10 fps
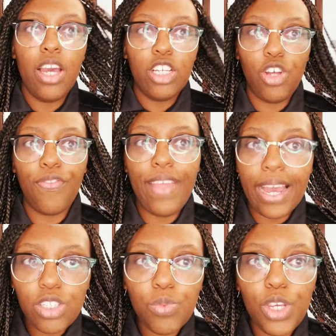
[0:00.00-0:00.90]
So
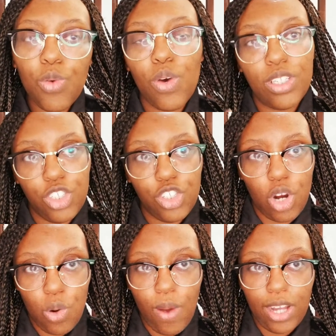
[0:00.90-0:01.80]
that's when you want to
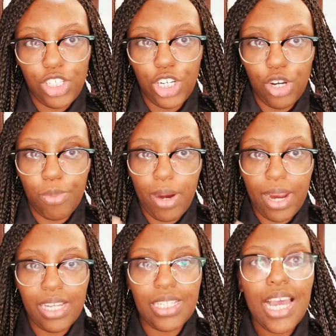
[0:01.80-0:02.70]
start washing your
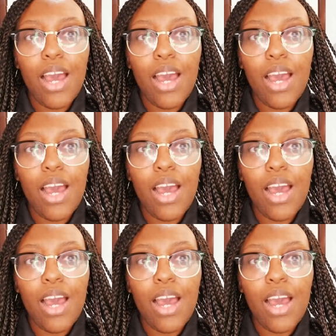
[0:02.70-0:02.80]
braids.